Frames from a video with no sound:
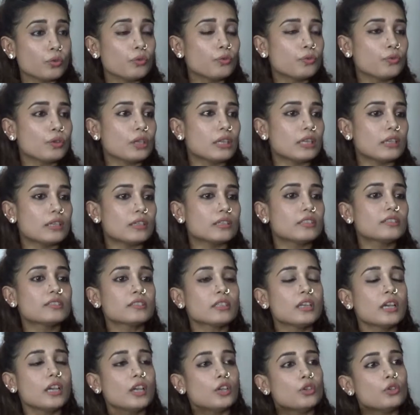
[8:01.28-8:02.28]
you feel
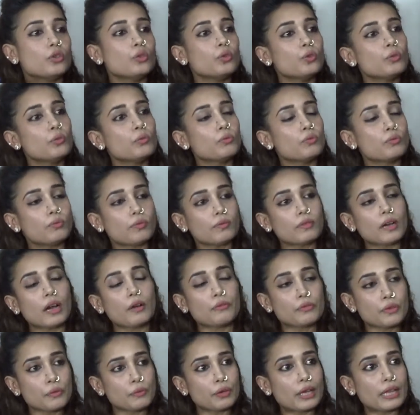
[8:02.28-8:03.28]
is, you,
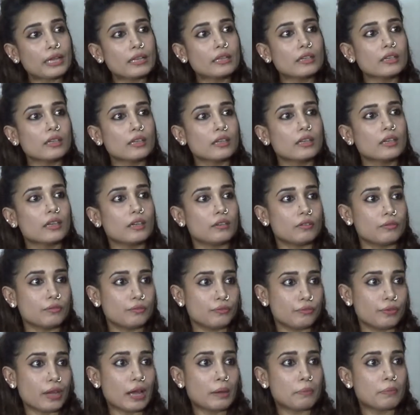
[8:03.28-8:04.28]
after wearing
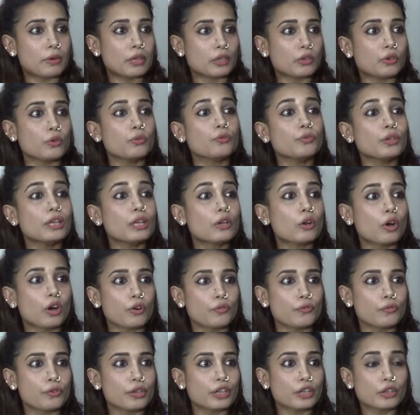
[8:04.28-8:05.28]
a fabric, you feel
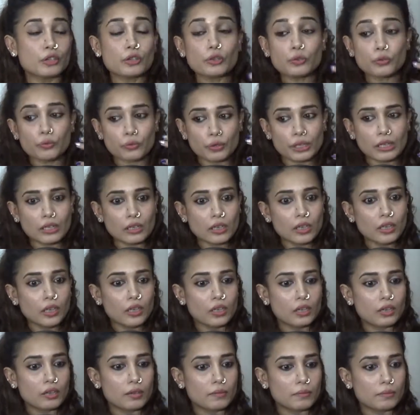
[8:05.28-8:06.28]
confident, you feel
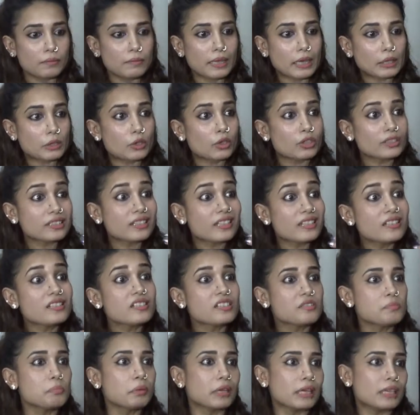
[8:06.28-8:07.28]
that your
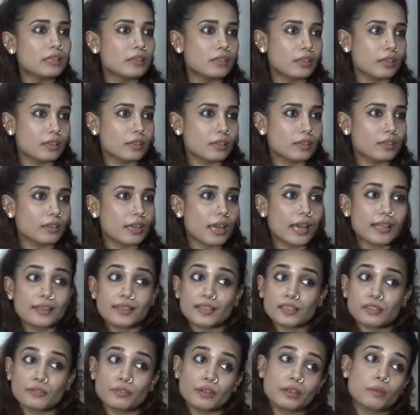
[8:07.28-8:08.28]
skin is breathing, okay.
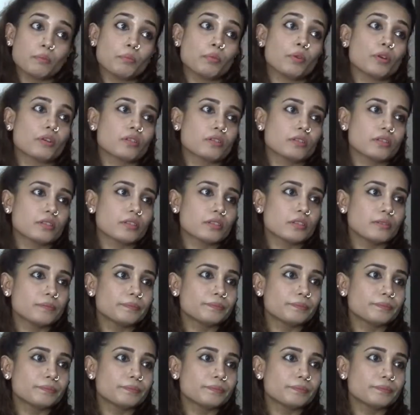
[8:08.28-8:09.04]
and that's very important.